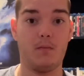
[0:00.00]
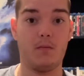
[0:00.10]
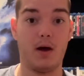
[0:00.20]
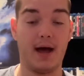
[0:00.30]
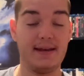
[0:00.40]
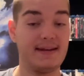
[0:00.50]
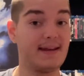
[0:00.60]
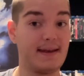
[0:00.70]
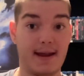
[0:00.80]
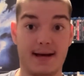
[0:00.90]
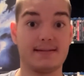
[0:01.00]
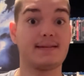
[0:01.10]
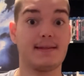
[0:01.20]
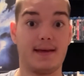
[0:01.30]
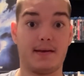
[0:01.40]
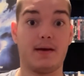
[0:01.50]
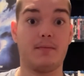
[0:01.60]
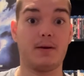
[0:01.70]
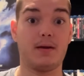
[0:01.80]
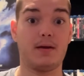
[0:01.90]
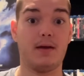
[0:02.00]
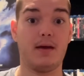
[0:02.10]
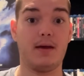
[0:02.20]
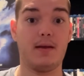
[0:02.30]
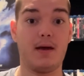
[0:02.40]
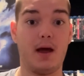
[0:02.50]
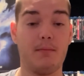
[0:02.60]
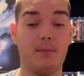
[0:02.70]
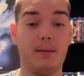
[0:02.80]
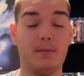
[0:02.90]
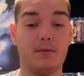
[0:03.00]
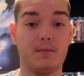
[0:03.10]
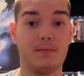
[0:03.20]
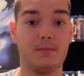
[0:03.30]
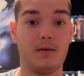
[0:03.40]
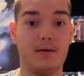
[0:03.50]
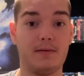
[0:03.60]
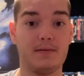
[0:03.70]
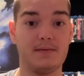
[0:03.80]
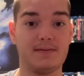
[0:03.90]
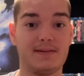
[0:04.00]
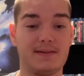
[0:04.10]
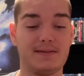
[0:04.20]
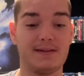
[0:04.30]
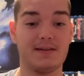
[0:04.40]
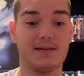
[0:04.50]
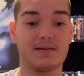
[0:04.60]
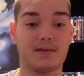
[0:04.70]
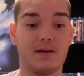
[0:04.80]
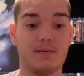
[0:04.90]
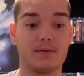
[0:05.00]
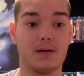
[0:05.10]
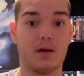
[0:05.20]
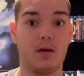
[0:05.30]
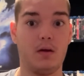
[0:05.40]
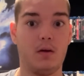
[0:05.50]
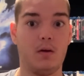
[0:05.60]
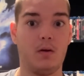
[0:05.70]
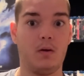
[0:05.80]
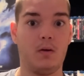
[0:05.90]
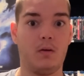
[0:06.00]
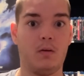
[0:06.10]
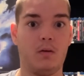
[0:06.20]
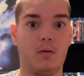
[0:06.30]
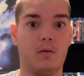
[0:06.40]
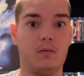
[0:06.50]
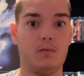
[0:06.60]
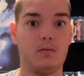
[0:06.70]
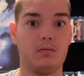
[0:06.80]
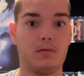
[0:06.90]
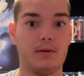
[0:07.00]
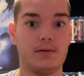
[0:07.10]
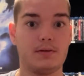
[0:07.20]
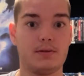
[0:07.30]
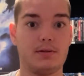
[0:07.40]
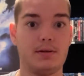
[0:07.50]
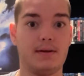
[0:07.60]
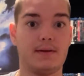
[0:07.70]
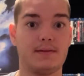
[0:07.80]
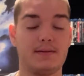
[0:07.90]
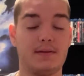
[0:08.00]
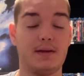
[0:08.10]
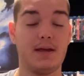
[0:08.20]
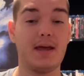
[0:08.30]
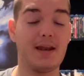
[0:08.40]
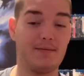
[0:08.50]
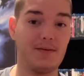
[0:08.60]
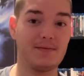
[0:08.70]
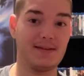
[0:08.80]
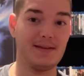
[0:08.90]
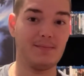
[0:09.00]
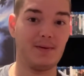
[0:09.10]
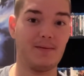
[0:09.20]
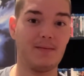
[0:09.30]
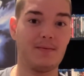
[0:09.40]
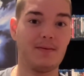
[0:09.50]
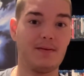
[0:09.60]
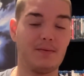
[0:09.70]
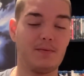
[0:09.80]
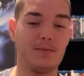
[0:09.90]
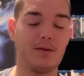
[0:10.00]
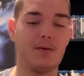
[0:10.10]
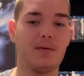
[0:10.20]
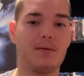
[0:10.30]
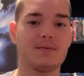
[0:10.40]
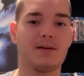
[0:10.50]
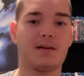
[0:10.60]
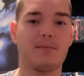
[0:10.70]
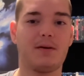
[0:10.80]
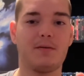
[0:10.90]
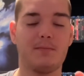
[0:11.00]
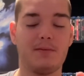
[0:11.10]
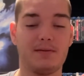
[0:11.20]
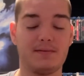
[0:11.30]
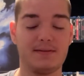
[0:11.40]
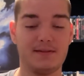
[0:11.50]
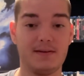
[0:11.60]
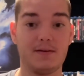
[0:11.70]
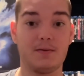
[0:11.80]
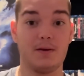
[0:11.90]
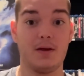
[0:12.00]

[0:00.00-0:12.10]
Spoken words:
I did not see that coming, and I remember seeing this, and I was like, "Holy shit!" And if you've seen the movie, you'll know what I'm talking about. But still,